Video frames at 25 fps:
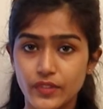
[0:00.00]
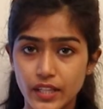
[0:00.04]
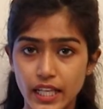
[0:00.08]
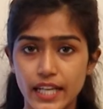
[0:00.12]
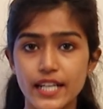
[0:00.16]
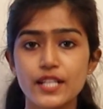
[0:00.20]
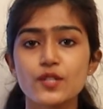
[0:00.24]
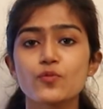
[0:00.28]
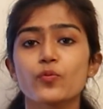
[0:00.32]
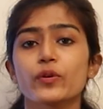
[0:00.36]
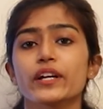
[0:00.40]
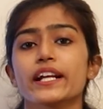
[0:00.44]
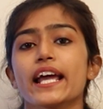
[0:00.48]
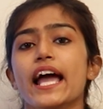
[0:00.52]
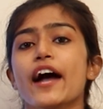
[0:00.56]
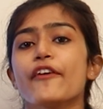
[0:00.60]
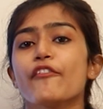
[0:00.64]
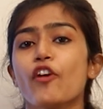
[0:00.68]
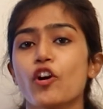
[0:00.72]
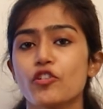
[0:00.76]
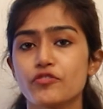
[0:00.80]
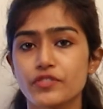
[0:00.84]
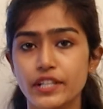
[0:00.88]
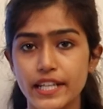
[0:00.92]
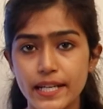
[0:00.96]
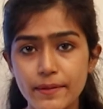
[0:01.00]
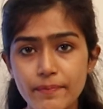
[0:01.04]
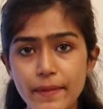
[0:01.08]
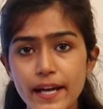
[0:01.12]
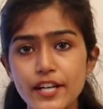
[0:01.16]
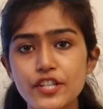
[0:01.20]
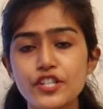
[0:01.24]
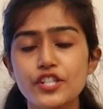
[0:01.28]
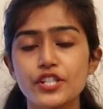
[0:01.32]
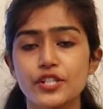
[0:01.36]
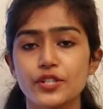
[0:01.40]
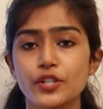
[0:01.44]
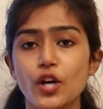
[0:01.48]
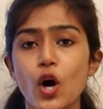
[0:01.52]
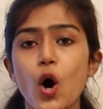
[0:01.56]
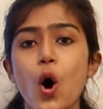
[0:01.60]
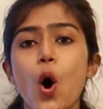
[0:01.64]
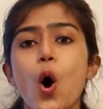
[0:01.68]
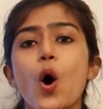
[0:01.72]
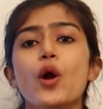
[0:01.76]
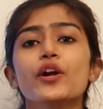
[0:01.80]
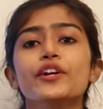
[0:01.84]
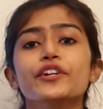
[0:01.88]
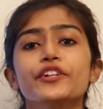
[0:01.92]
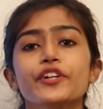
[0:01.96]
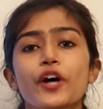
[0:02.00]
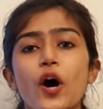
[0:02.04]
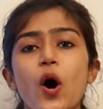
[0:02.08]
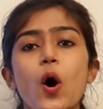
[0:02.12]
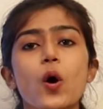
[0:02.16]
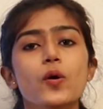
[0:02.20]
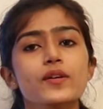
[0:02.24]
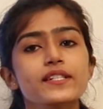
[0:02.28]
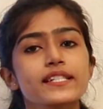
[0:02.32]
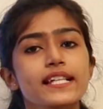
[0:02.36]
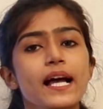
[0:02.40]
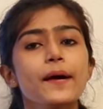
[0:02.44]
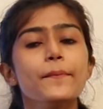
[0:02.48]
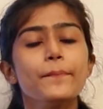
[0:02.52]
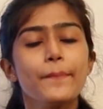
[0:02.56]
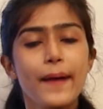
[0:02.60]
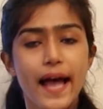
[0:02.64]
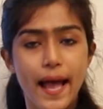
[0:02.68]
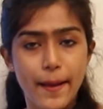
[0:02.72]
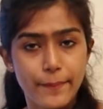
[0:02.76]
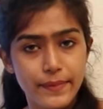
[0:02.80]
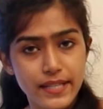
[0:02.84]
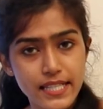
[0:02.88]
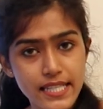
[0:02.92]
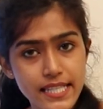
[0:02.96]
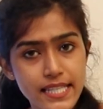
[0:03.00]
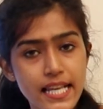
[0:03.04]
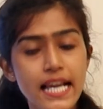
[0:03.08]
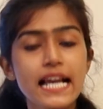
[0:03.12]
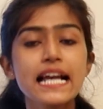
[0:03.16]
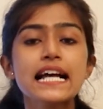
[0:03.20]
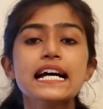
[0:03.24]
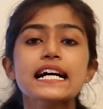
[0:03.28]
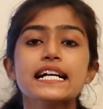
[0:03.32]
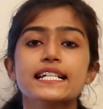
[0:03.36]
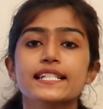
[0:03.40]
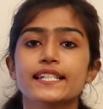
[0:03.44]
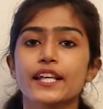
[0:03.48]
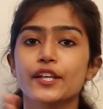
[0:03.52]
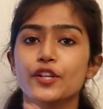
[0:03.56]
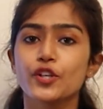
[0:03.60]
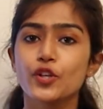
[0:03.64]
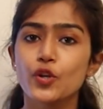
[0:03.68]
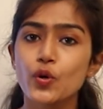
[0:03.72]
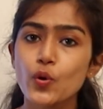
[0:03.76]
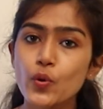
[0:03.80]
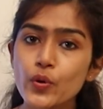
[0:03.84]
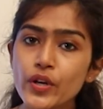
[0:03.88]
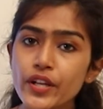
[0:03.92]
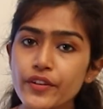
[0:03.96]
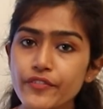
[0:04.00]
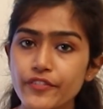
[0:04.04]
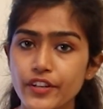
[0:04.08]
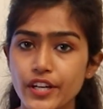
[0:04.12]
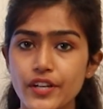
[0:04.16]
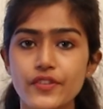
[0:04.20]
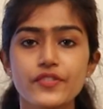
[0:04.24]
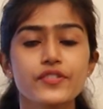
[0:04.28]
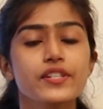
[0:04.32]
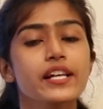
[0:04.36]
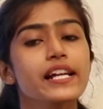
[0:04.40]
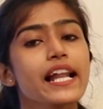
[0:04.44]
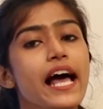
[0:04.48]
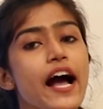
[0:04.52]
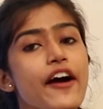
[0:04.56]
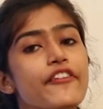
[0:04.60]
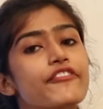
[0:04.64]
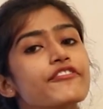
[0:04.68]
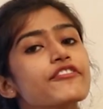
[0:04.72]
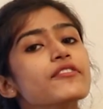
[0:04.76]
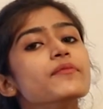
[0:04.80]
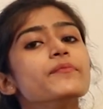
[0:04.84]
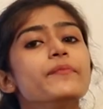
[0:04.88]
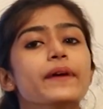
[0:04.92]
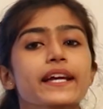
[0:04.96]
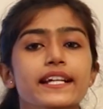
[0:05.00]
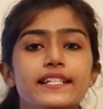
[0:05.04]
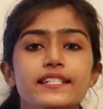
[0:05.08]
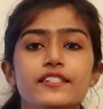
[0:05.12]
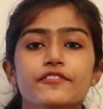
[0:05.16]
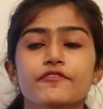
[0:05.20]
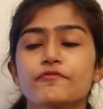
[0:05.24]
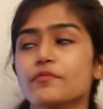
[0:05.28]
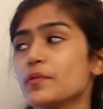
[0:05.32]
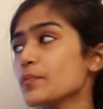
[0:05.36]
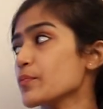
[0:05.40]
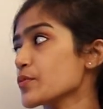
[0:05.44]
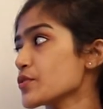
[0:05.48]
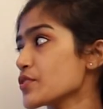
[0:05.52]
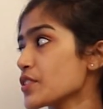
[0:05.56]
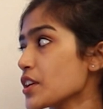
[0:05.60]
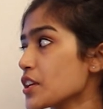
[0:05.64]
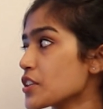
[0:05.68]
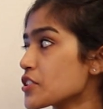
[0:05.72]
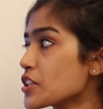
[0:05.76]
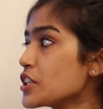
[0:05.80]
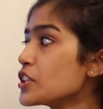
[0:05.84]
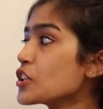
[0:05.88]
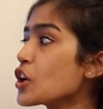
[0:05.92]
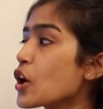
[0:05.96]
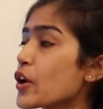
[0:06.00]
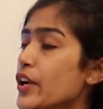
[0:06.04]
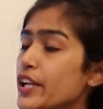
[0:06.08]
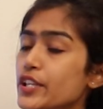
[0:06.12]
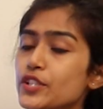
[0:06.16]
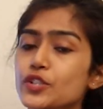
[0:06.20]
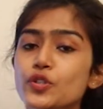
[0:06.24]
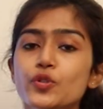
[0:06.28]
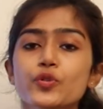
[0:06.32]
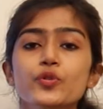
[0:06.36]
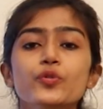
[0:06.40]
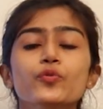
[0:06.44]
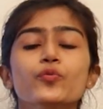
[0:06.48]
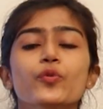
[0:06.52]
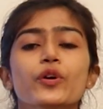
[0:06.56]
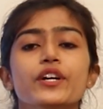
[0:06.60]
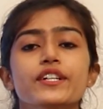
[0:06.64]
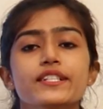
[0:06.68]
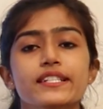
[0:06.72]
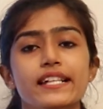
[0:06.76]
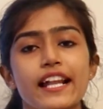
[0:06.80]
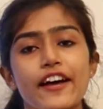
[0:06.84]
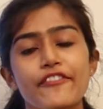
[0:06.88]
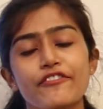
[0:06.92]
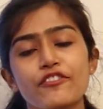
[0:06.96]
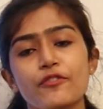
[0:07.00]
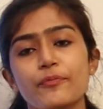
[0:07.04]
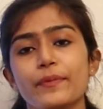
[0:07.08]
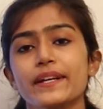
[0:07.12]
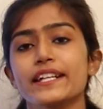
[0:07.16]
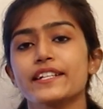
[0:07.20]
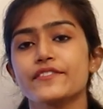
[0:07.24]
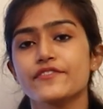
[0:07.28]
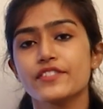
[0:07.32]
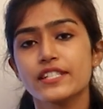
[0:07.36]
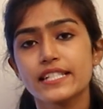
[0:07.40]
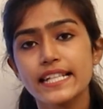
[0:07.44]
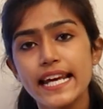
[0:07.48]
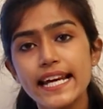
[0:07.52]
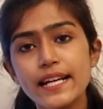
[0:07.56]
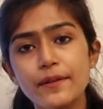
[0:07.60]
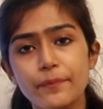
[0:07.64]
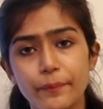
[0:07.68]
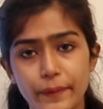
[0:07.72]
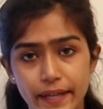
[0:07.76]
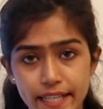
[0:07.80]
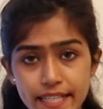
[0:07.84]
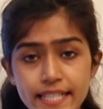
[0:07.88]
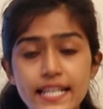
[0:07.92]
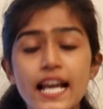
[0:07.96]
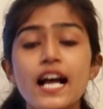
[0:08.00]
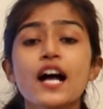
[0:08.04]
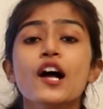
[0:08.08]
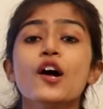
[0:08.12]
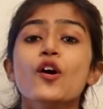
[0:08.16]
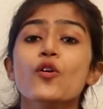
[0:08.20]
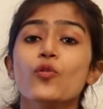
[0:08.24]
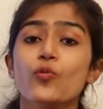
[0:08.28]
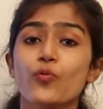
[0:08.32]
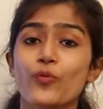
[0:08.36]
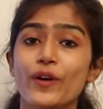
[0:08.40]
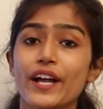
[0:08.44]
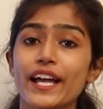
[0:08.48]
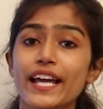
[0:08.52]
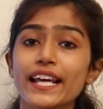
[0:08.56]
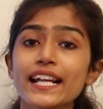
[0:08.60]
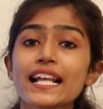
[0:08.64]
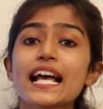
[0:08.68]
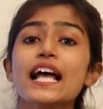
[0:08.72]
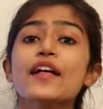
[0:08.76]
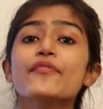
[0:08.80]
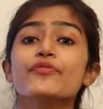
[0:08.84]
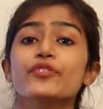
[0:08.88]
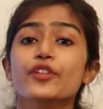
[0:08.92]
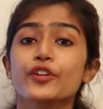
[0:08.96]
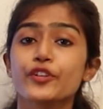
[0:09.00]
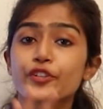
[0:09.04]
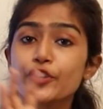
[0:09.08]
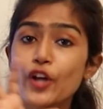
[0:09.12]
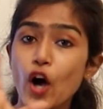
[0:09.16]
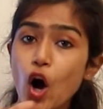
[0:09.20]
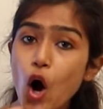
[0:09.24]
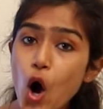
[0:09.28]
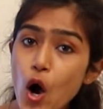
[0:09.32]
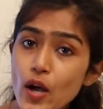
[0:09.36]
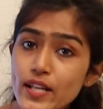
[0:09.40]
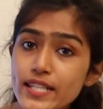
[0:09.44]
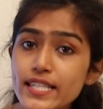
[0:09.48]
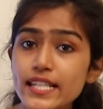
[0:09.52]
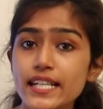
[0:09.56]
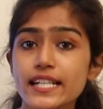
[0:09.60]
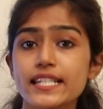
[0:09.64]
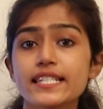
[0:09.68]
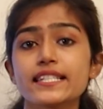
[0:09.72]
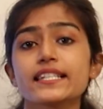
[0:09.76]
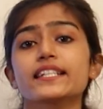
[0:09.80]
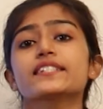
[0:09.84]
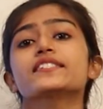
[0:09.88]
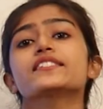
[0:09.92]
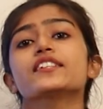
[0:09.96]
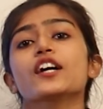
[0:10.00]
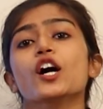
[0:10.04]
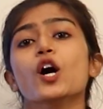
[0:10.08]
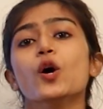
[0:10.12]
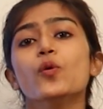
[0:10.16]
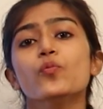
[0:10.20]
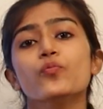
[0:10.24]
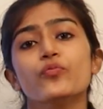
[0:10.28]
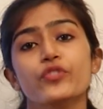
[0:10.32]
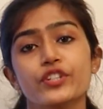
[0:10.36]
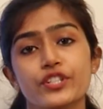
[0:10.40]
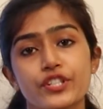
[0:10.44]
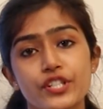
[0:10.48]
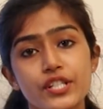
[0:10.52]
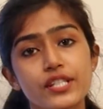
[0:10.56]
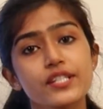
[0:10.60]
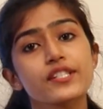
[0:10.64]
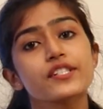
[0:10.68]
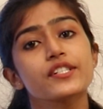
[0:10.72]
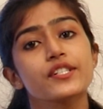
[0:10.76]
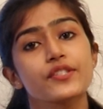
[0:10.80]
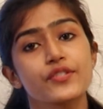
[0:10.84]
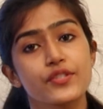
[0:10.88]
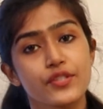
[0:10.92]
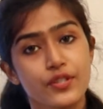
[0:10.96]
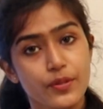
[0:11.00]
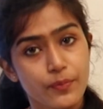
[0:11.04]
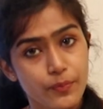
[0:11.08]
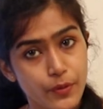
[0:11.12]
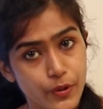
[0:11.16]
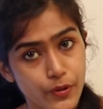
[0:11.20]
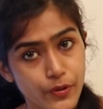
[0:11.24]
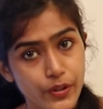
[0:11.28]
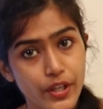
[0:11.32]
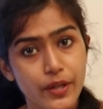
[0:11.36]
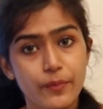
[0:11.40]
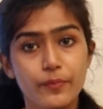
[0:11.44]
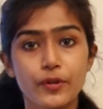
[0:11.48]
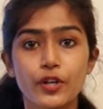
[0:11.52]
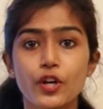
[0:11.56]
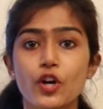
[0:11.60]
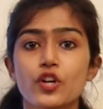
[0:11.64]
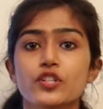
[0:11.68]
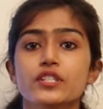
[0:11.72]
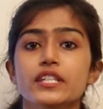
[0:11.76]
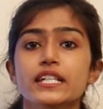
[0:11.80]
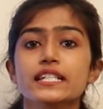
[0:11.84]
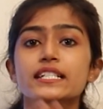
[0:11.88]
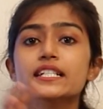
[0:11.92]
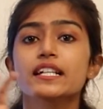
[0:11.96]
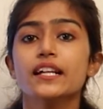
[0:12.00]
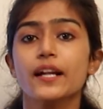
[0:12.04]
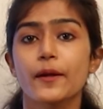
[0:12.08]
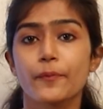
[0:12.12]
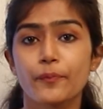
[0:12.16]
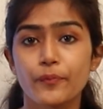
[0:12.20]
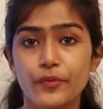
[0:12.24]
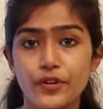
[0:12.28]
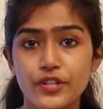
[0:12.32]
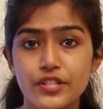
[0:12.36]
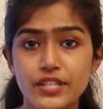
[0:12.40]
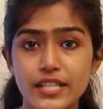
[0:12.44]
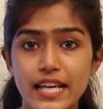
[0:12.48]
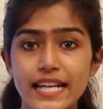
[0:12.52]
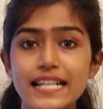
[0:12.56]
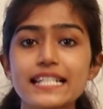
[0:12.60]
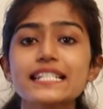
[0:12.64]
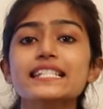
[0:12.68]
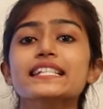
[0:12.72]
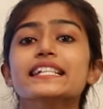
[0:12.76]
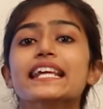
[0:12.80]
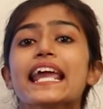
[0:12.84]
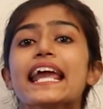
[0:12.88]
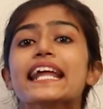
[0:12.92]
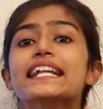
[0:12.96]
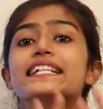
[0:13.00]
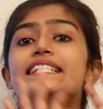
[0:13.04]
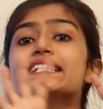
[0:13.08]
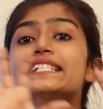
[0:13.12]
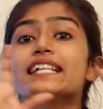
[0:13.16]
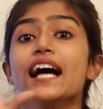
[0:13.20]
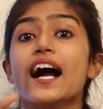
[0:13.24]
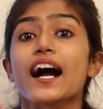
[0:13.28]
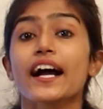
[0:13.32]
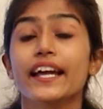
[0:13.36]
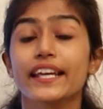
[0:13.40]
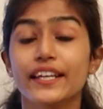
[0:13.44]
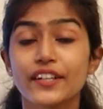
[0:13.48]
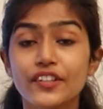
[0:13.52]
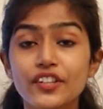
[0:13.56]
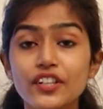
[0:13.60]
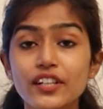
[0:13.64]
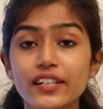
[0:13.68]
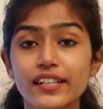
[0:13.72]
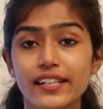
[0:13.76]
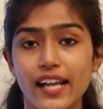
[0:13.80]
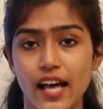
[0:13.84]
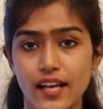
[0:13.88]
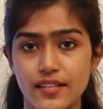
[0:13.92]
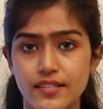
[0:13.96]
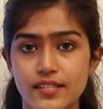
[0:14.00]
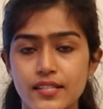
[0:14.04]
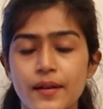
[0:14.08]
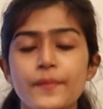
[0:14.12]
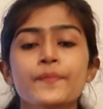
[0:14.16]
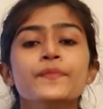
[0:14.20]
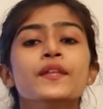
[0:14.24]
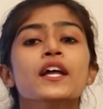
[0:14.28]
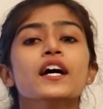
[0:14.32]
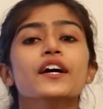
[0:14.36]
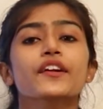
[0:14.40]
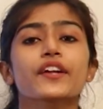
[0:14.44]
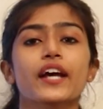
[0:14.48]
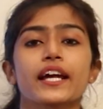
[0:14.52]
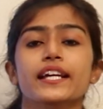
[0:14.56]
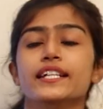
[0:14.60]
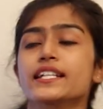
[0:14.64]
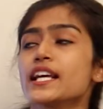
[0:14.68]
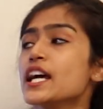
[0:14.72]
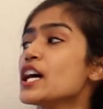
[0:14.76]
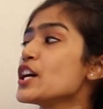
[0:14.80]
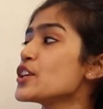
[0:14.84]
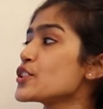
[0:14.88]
That is what I have already mentioned. All dogs are mammals is a universal affirmative preposition or a universal affirmative statement, where the dogs is the term which is distributed because it represents the entire class, right.